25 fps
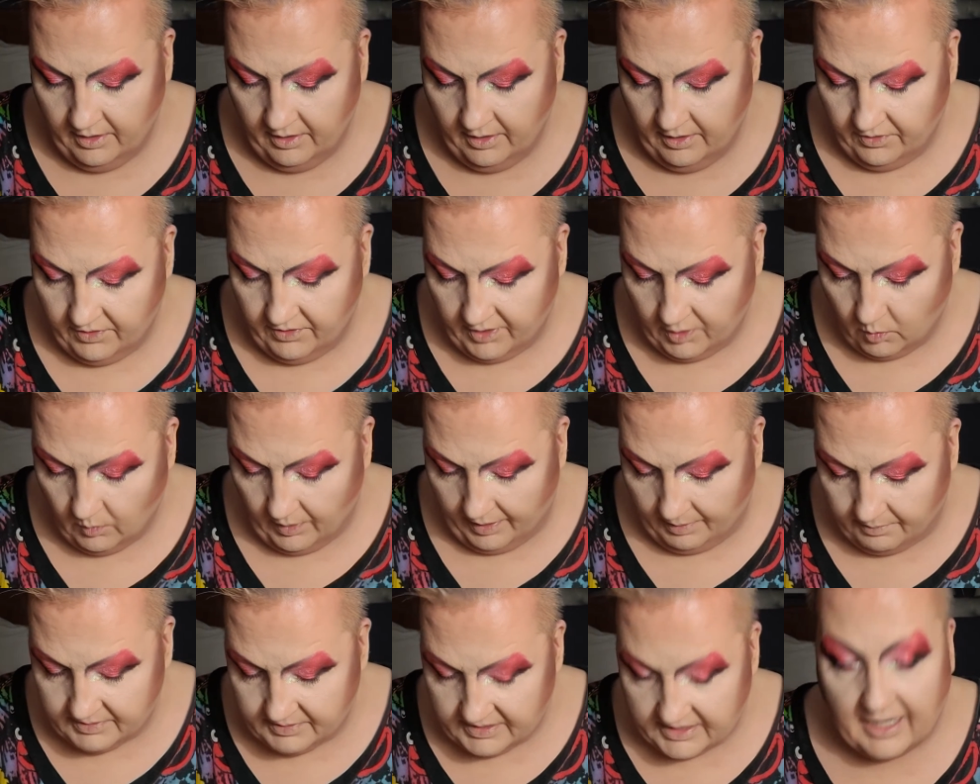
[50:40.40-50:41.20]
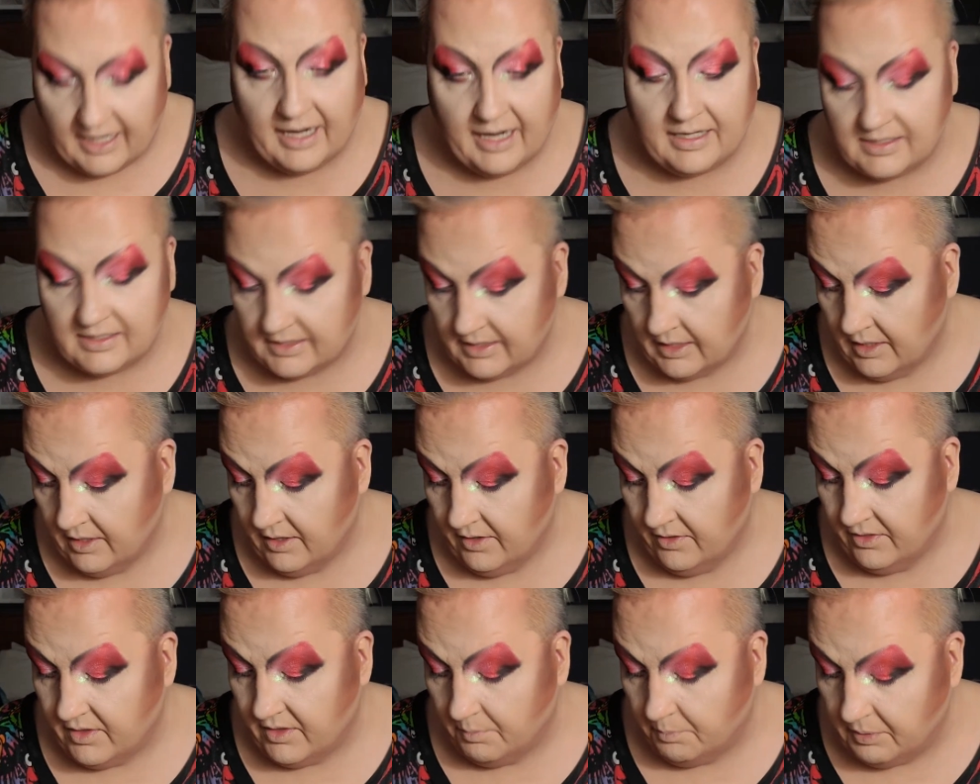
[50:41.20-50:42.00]
their website.
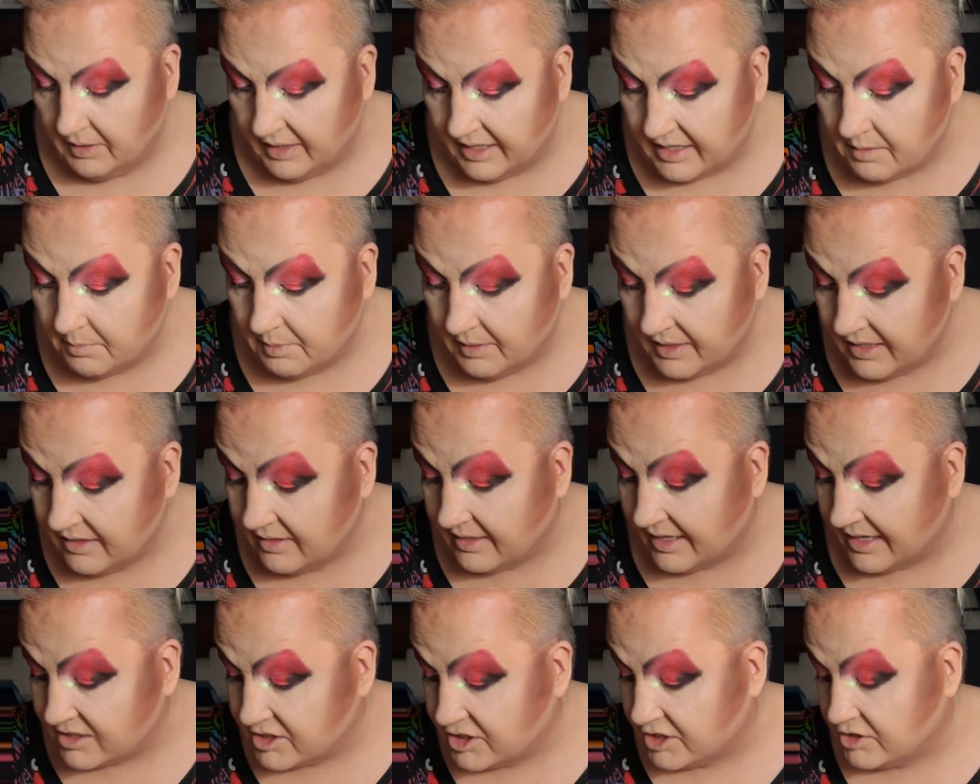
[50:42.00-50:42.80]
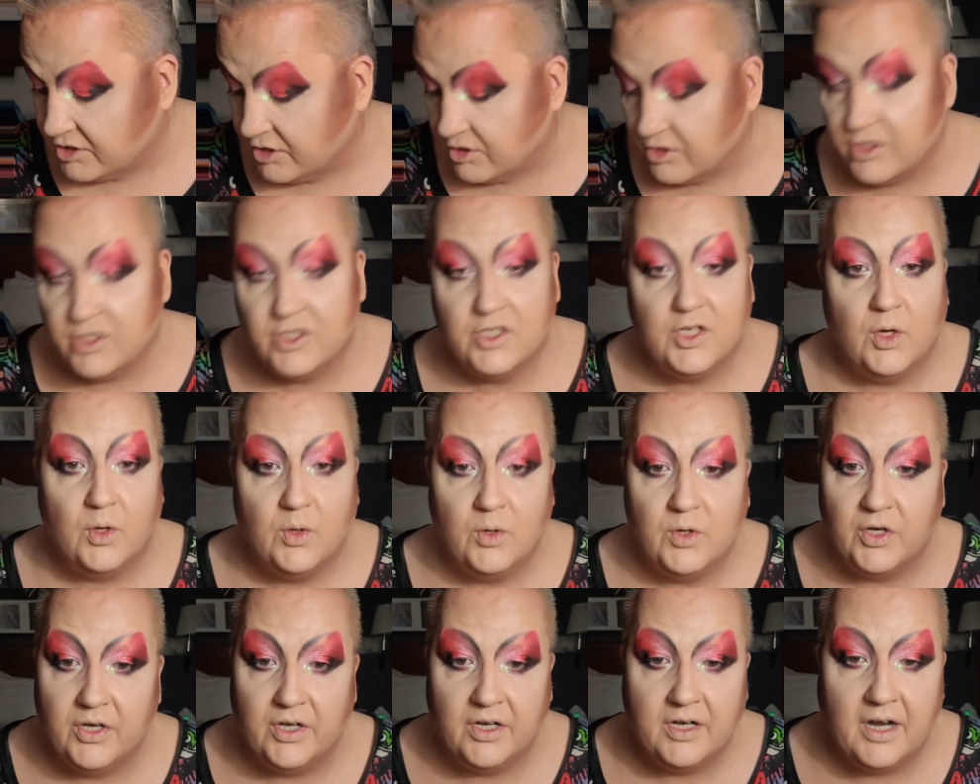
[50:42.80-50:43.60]
The Blend Bunny lashes are so
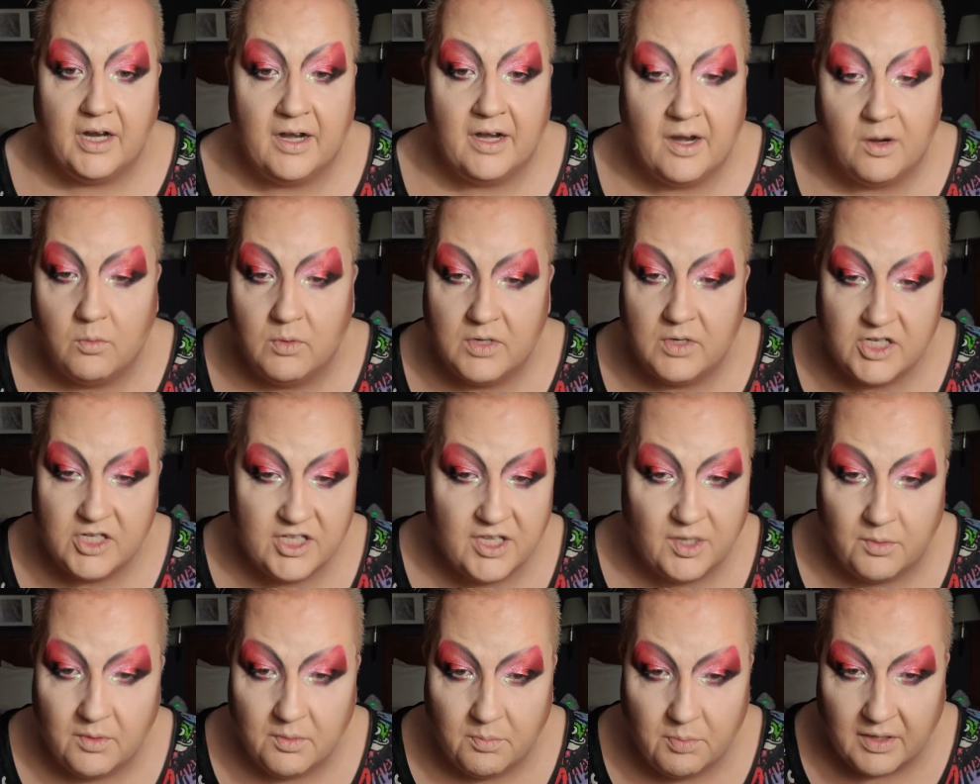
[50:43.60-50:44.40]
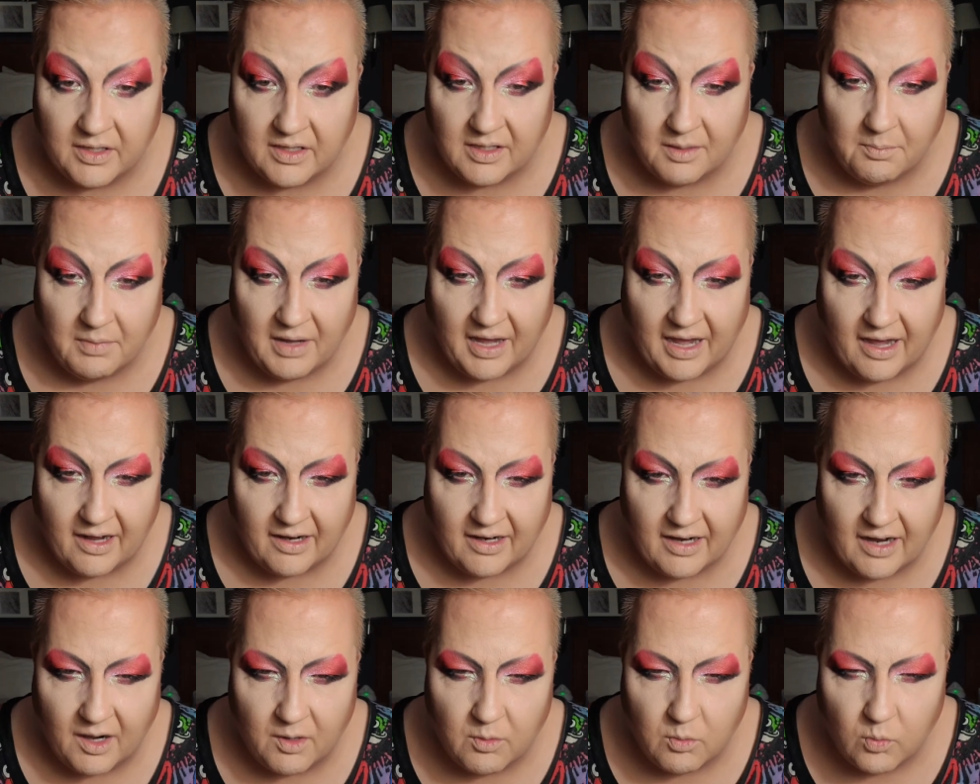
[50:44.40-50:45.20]
good, and I wish they would bring them back.
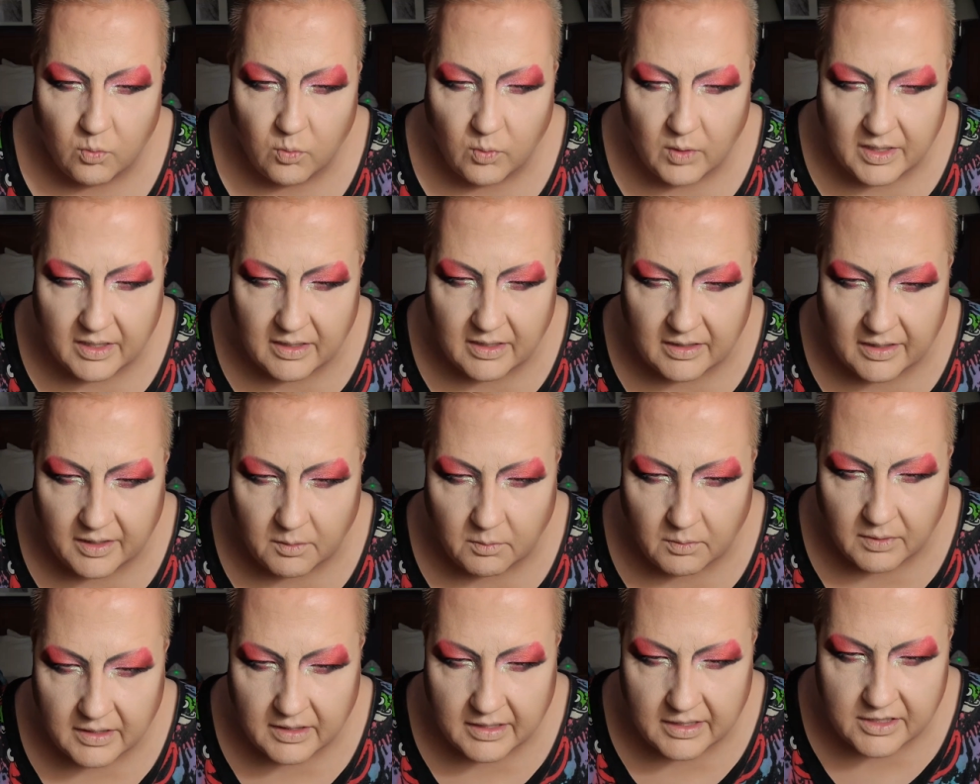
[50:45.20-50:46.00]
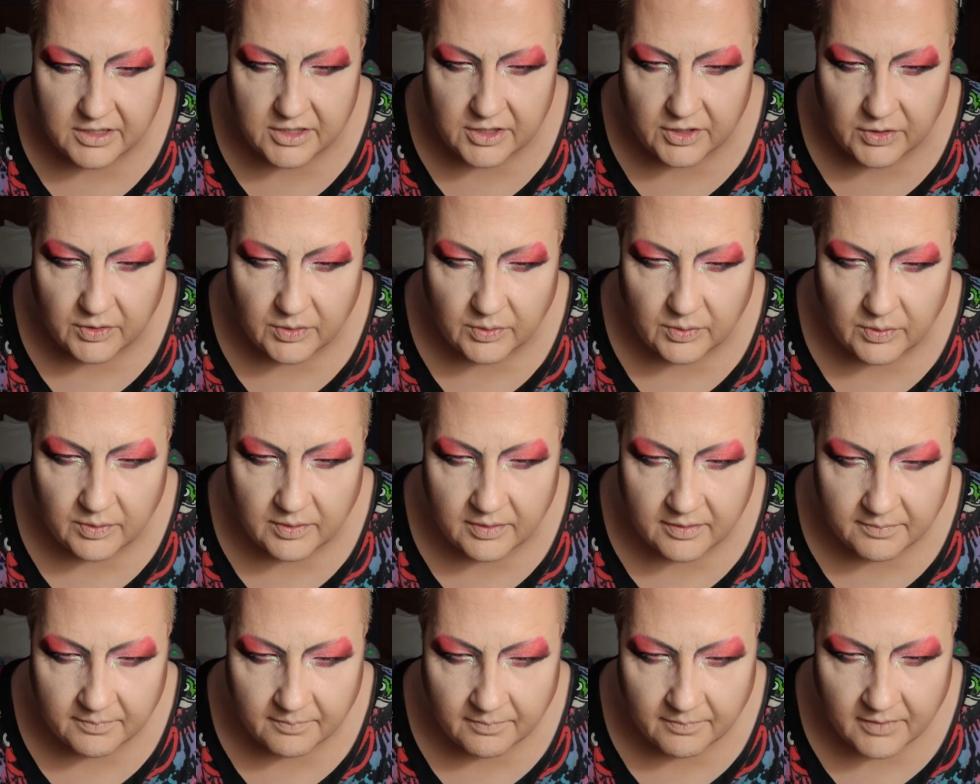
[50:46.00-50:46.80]
I really, really
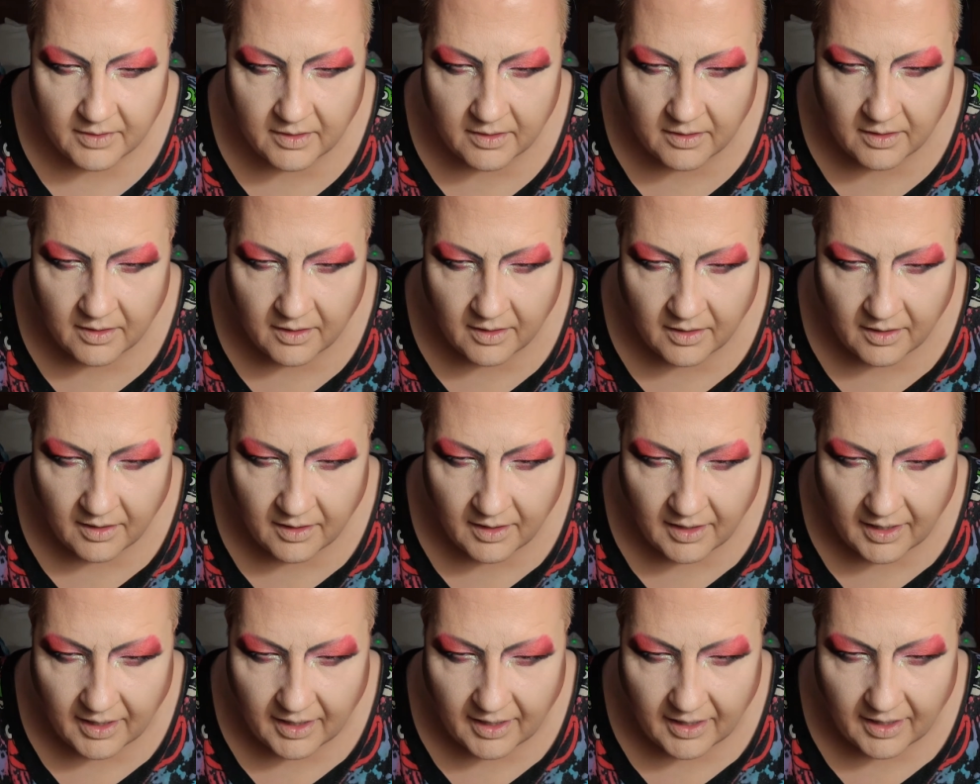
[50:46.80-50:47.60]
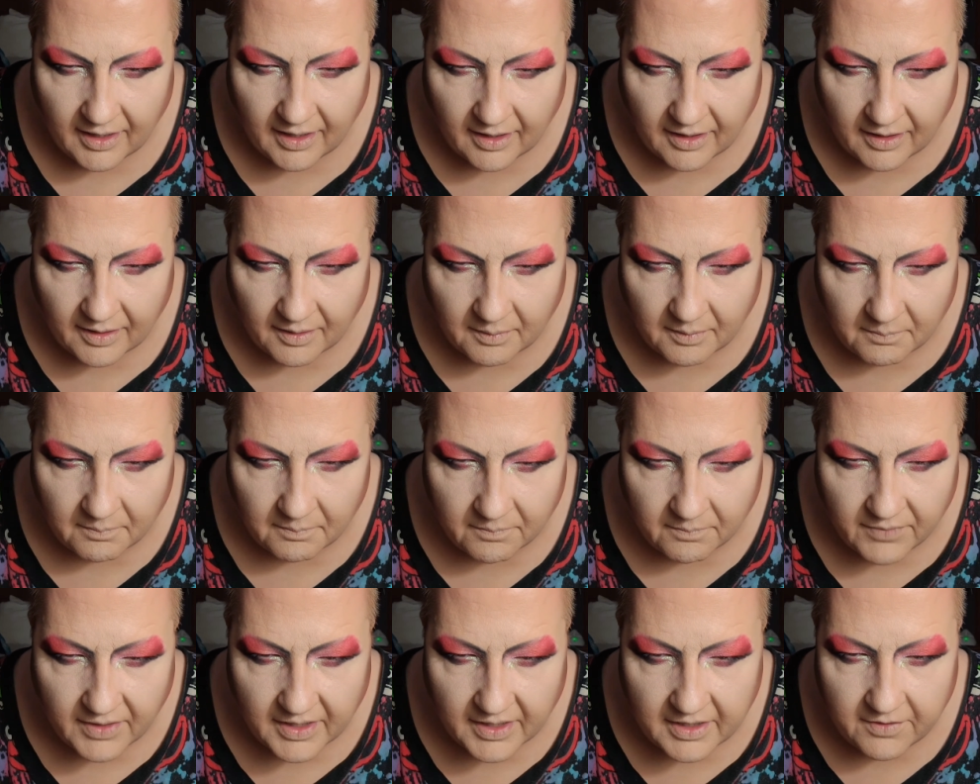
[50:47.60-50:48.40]
do.
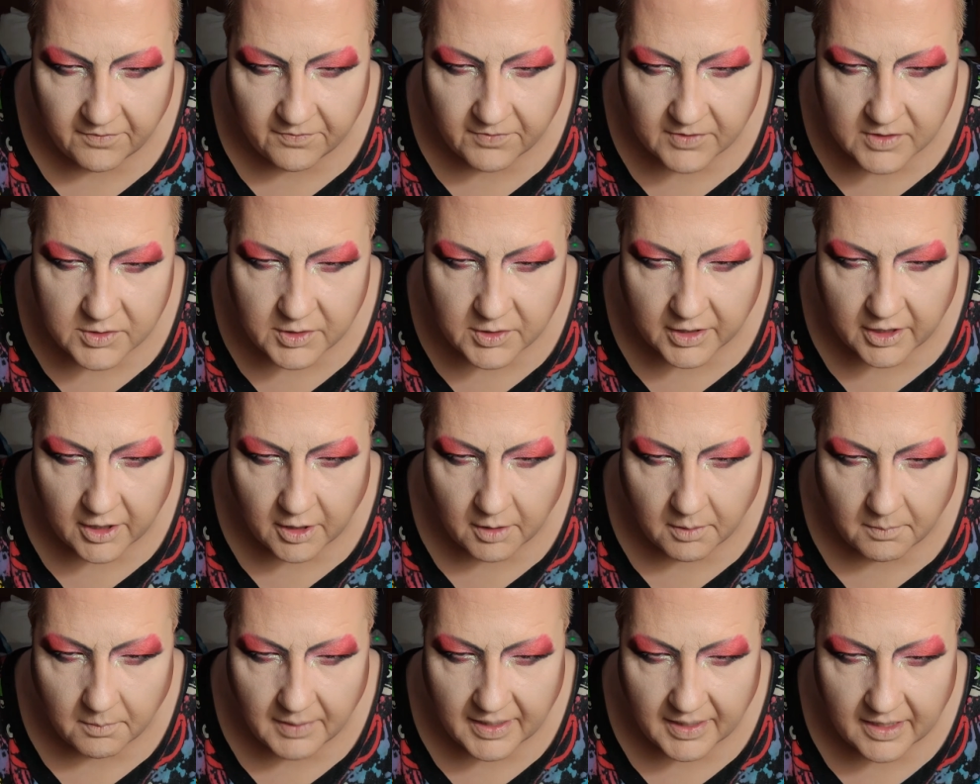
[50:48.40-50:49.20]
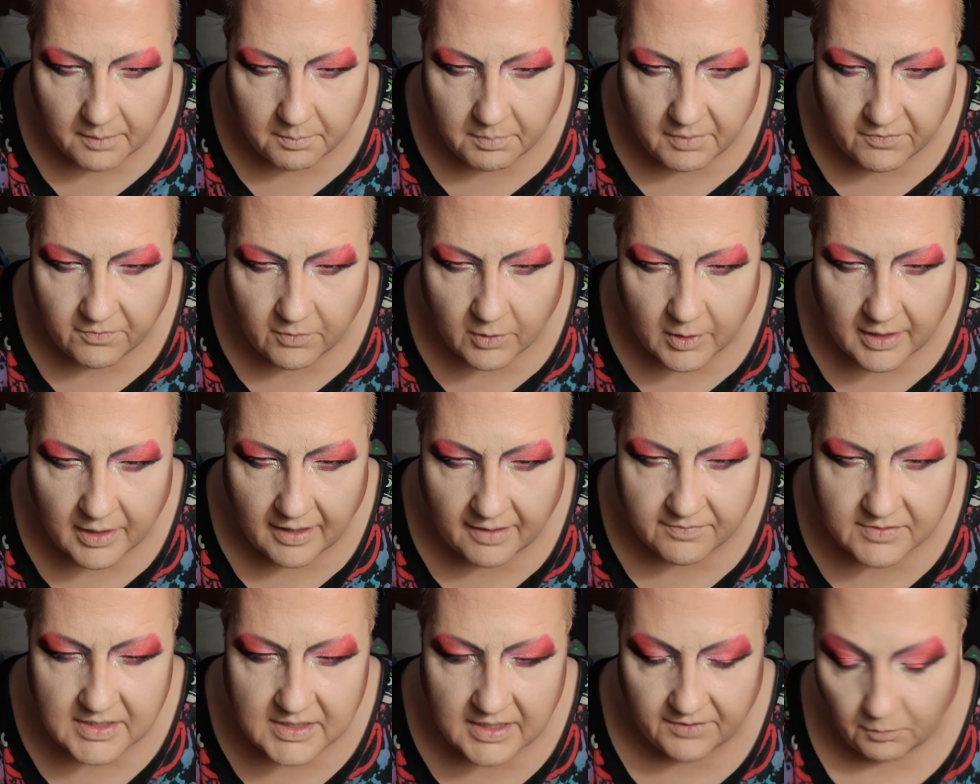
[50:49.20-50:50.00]
Thank you for doing your makeup before you
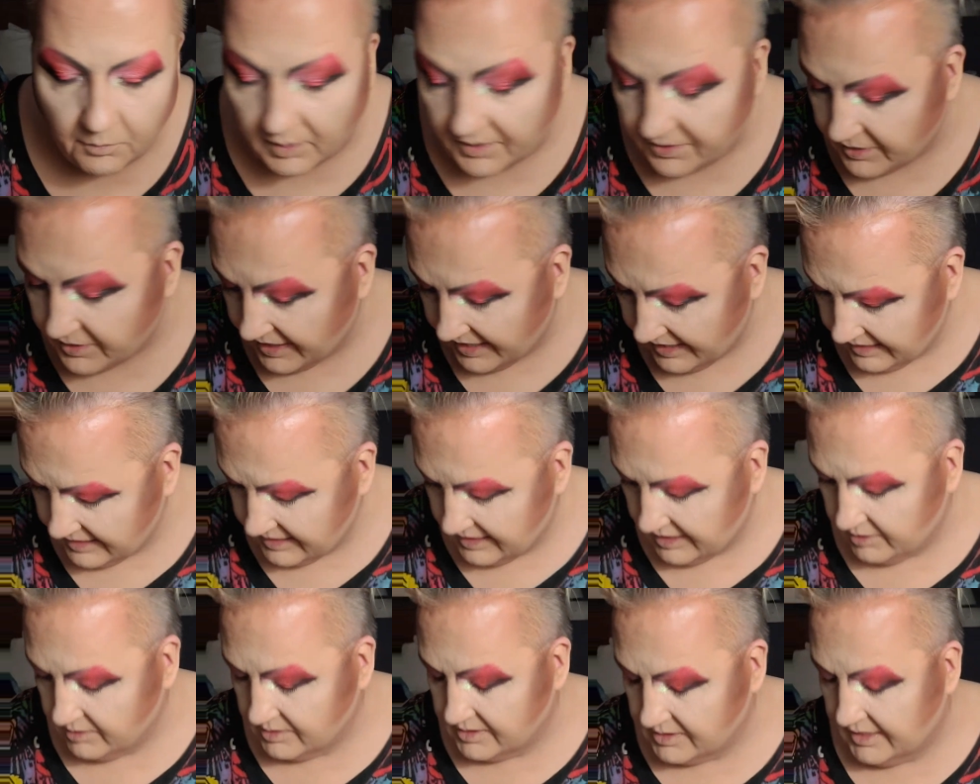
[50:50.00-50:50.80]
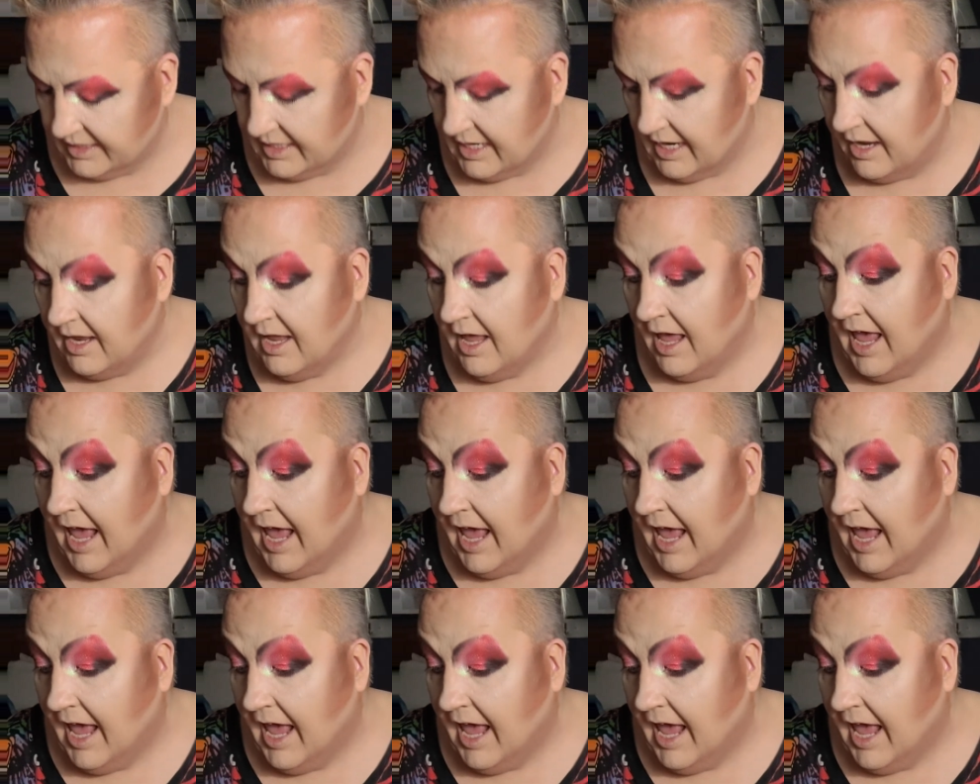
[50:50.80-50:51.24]
have to leave. Well, thank you, Tina.